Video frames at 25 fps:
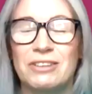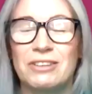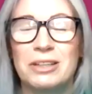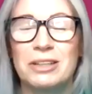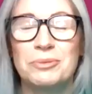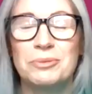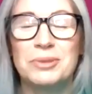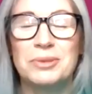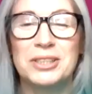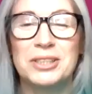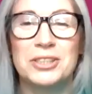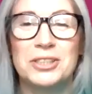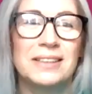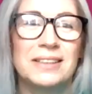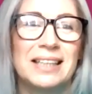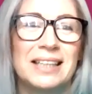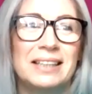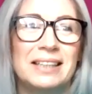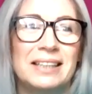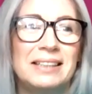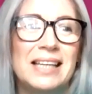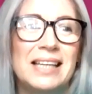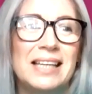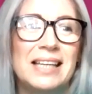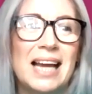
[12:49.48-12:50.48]
very much,
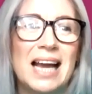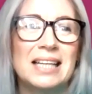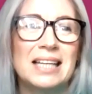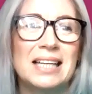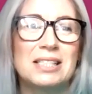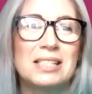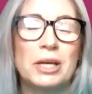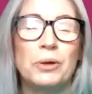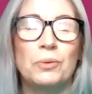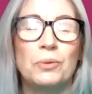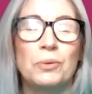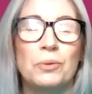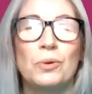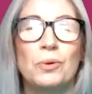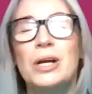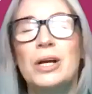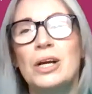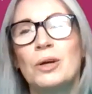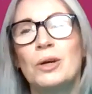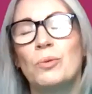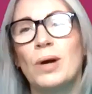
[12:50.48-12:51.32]
Julie. Yeah, so